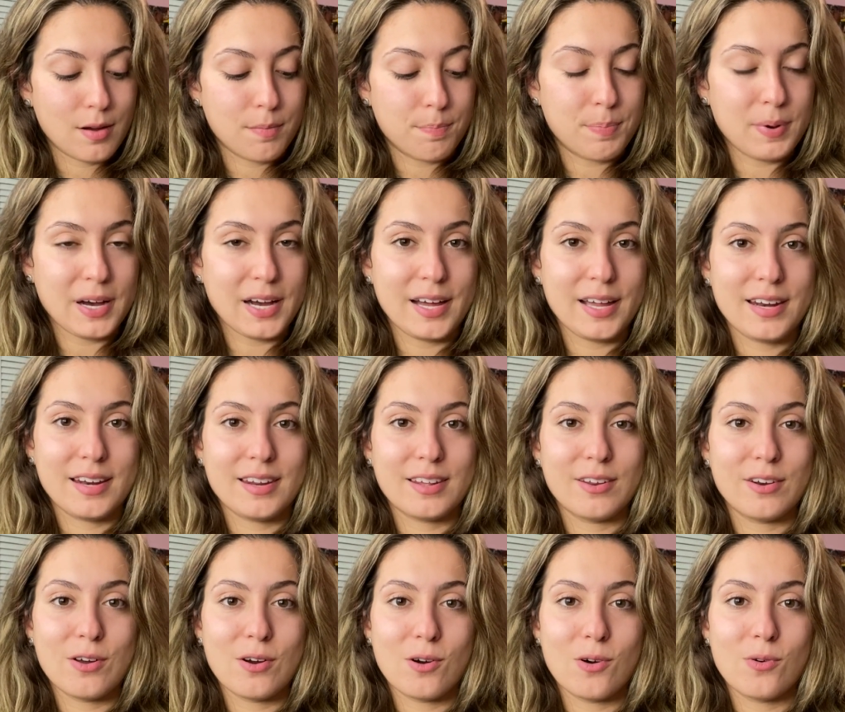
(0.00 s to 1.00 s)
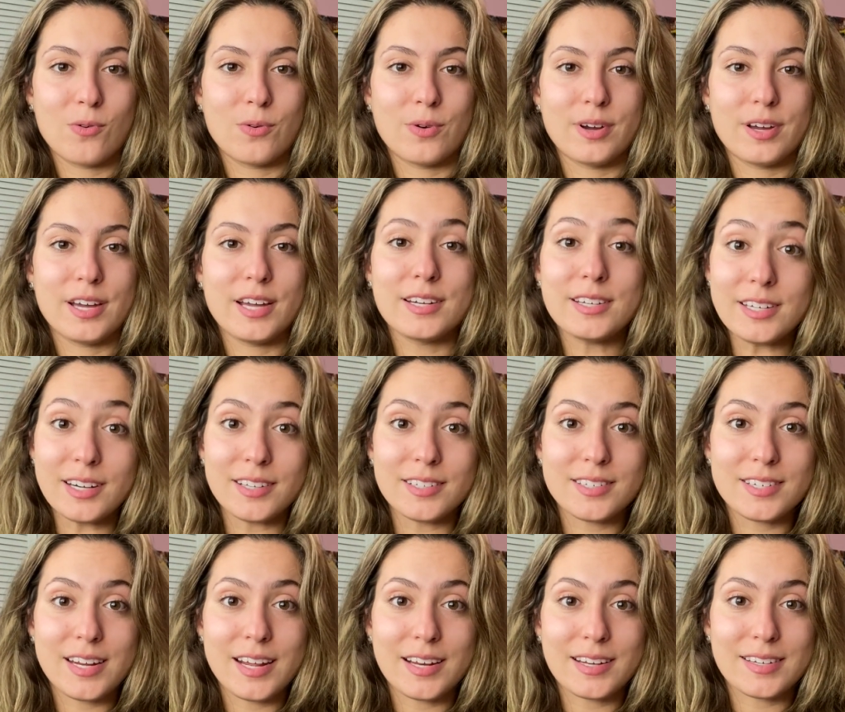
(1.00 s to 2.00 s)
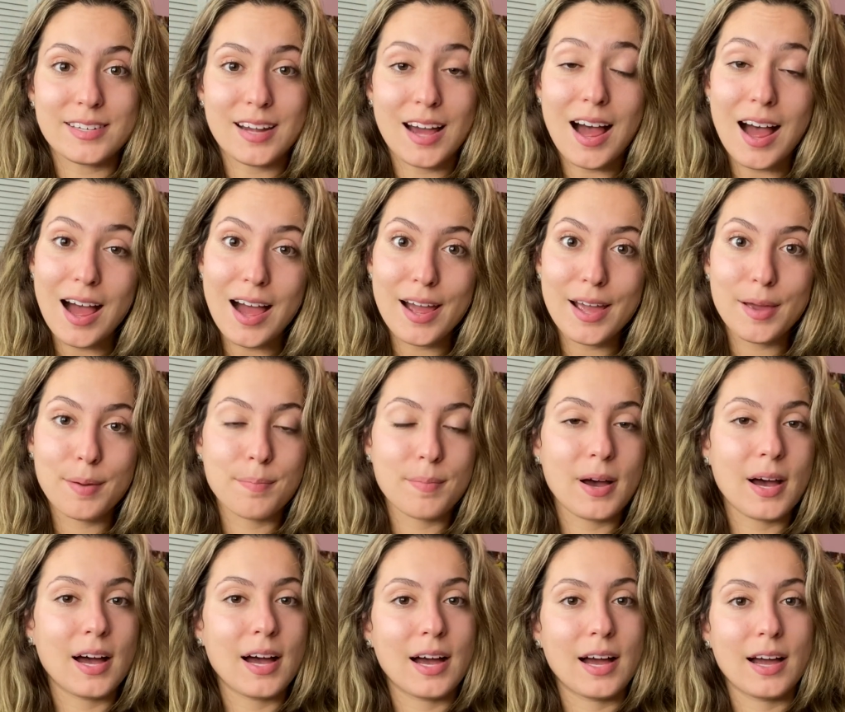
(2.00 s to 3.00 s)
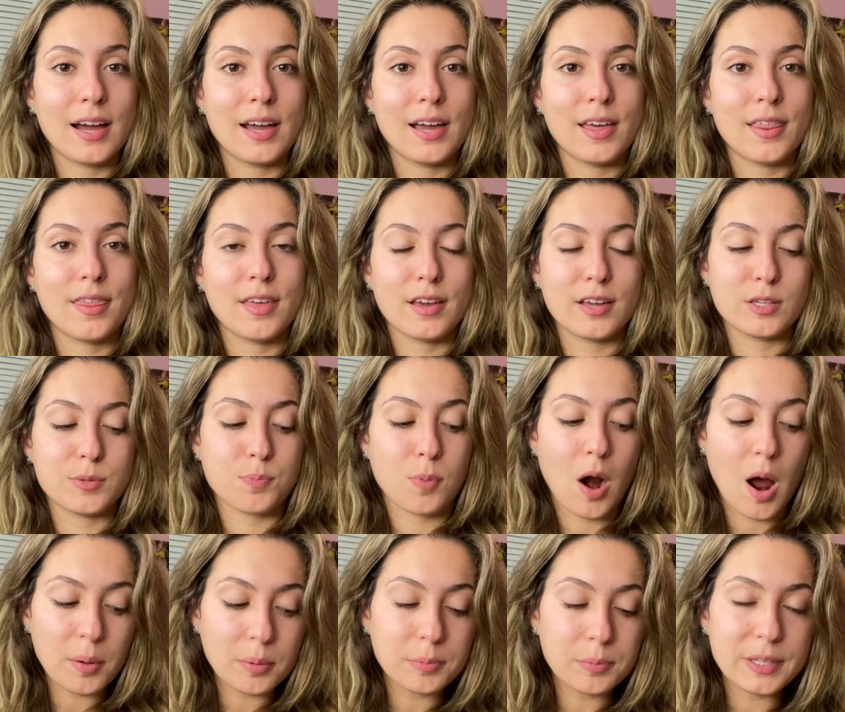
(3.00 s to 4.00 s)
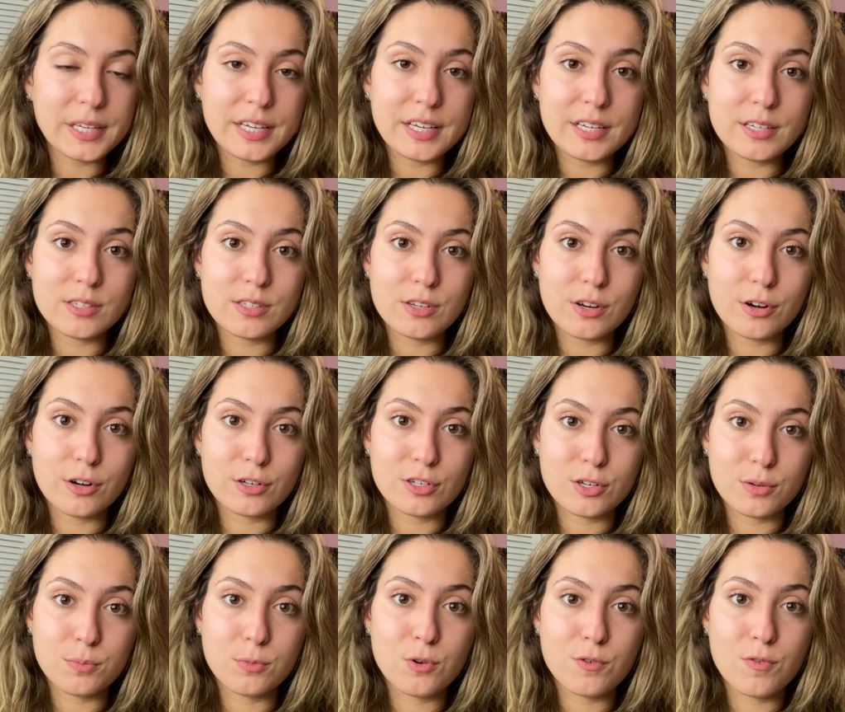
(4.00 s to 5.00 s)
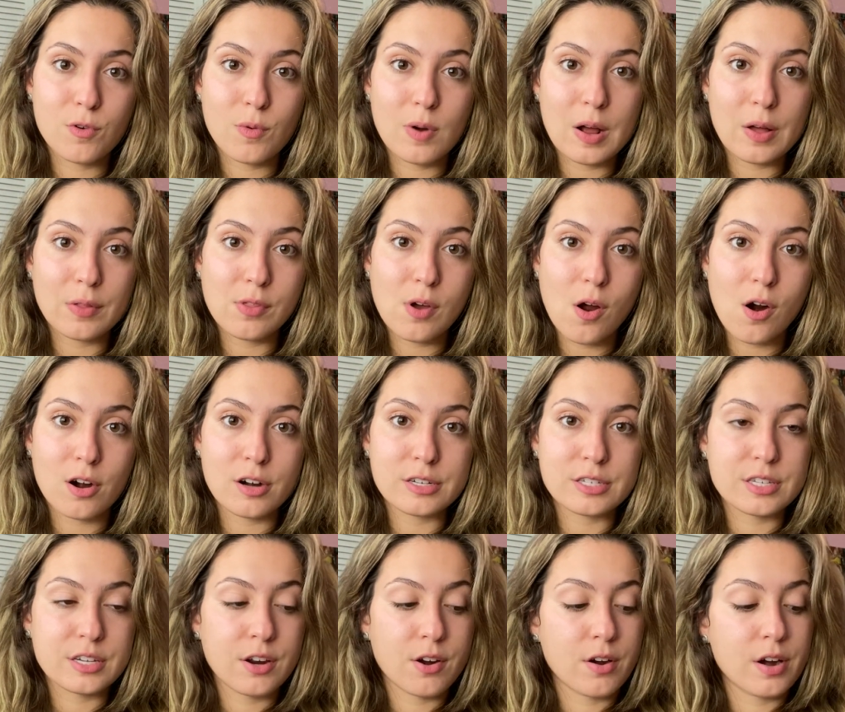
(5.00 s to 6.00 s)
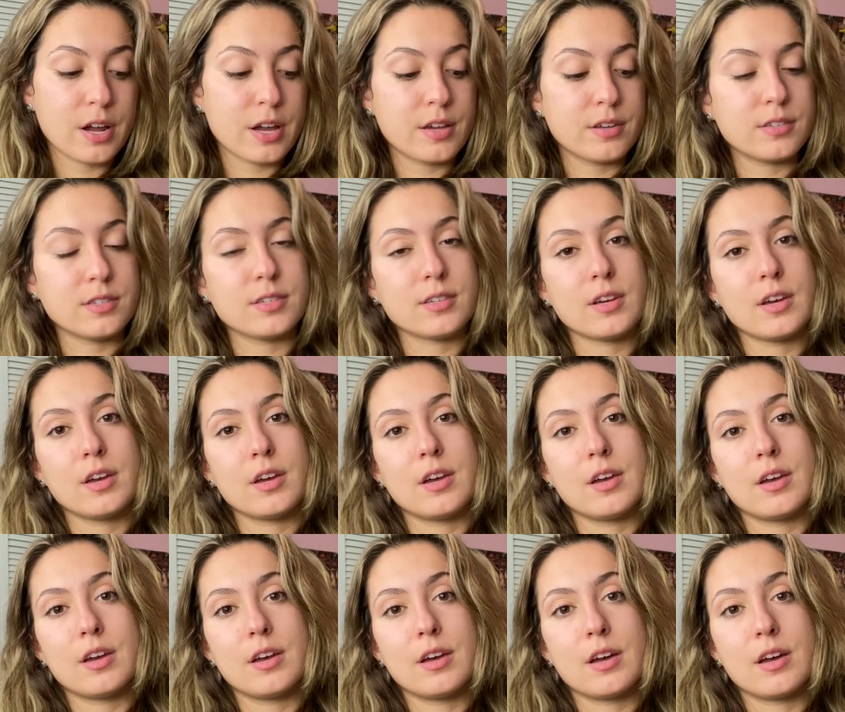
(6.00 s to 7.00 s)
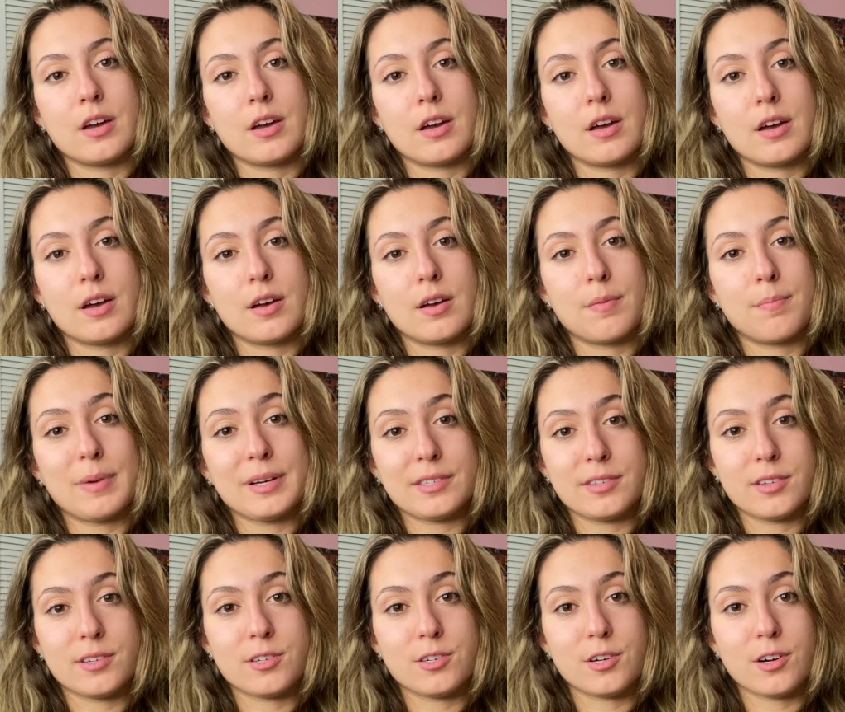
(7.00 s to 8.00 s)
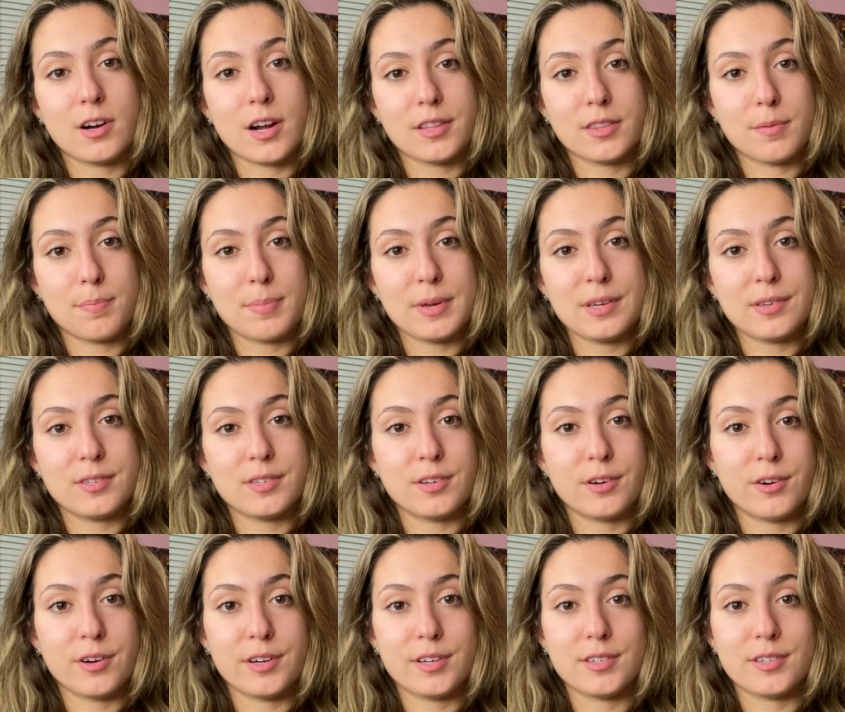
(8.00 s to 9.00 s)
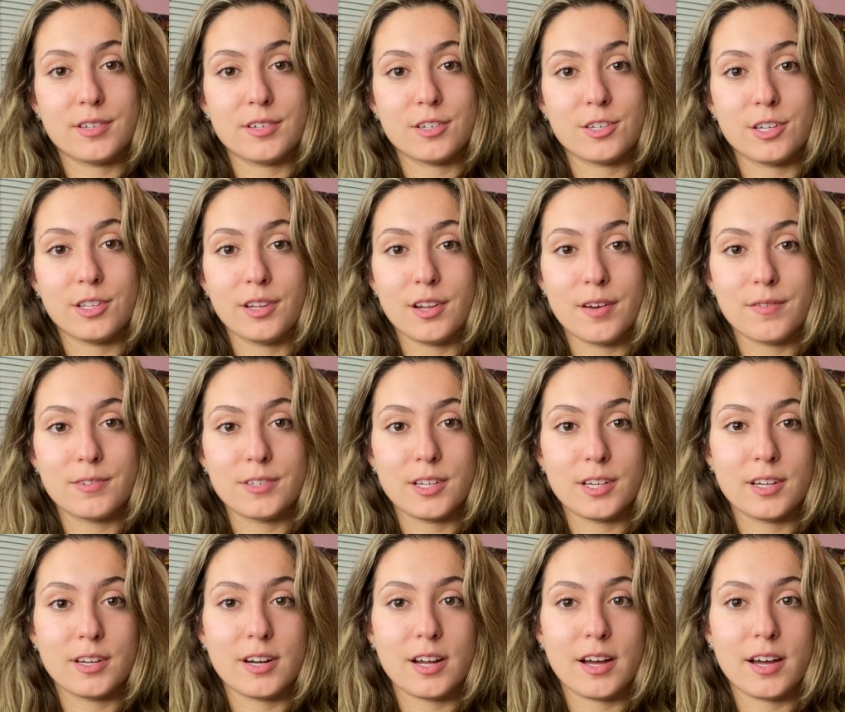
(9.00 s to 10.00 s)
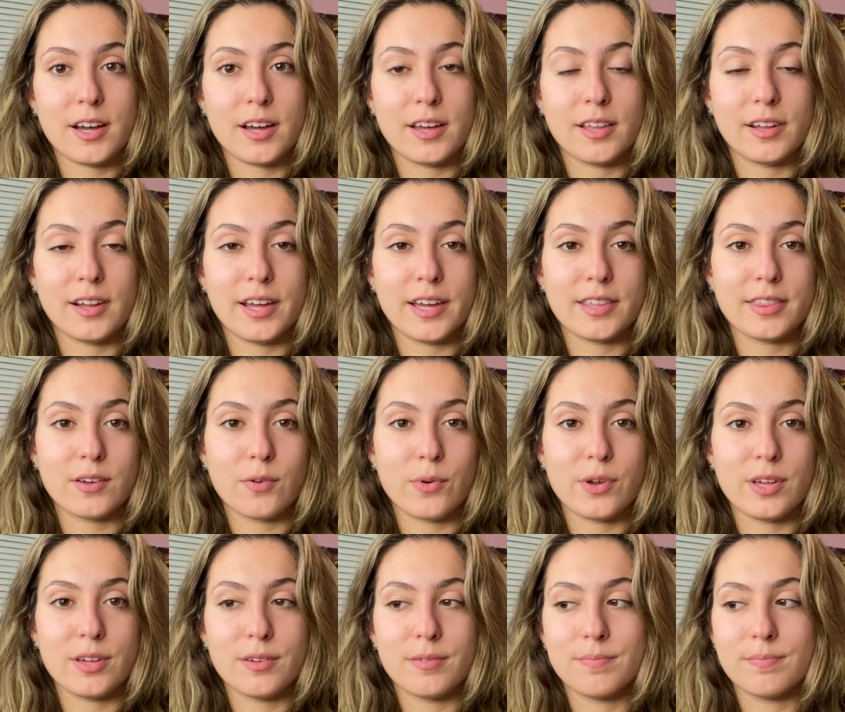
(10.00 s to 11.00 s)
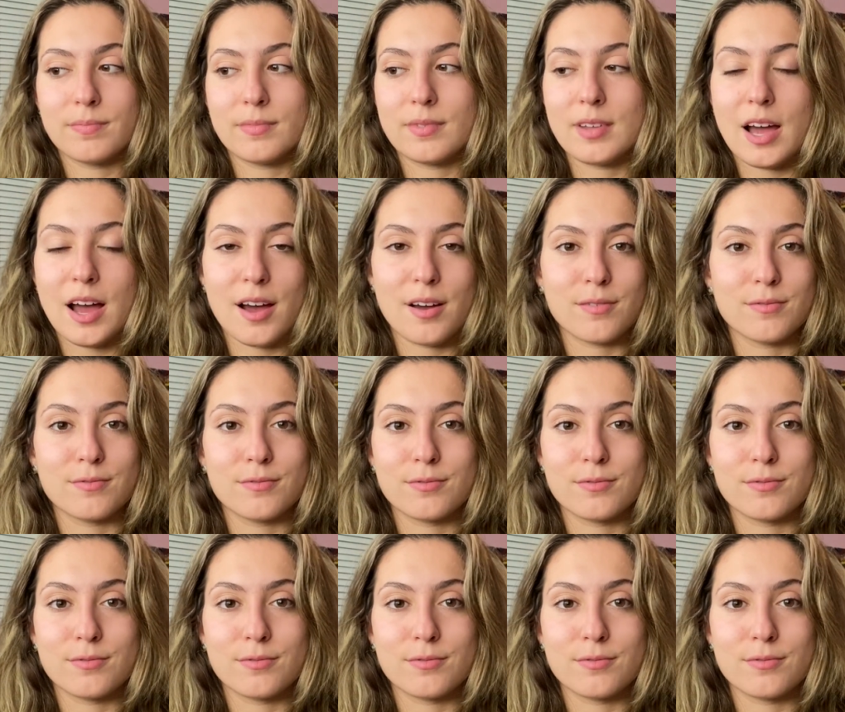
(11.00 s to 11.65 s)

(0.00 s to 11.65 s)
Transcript: but you know, it does take time. I think it's probably easier to move around the R series. My sister got the B series and she loves it. I like that we have